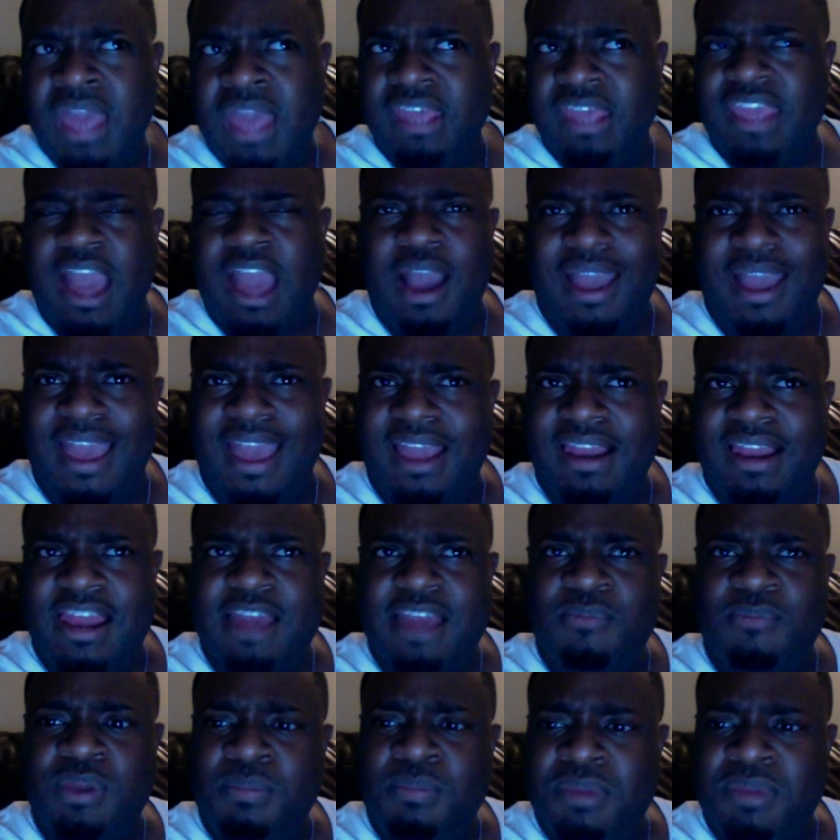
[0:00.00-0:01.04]
Y'all act
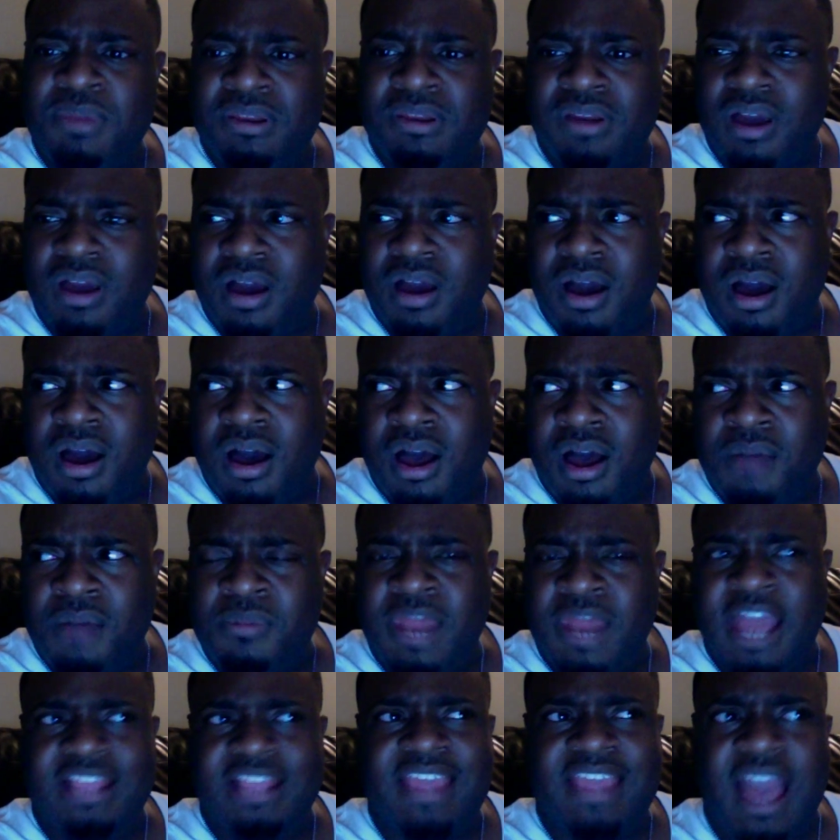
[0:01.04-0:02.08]
like we've been, um, uh,
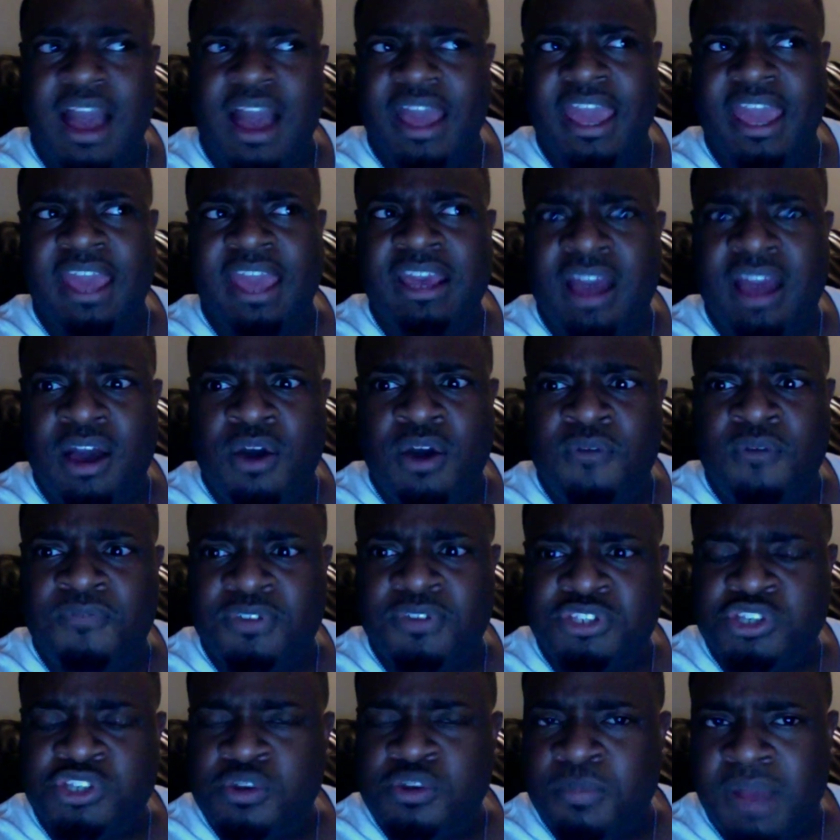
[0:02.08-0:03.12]
like y'all had gone
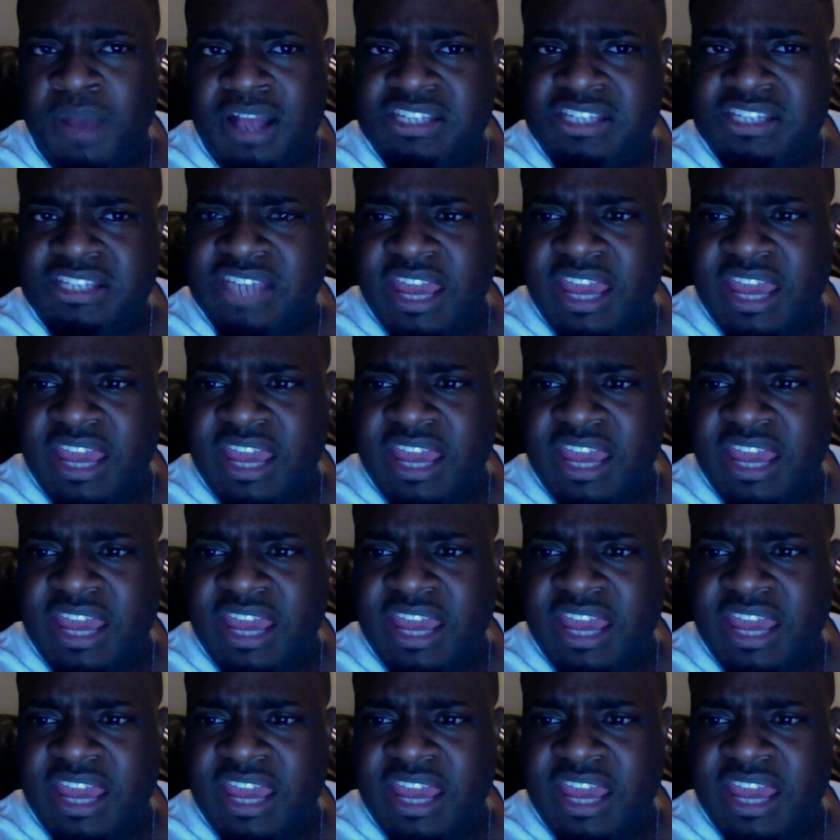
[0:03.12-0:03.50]
for two months.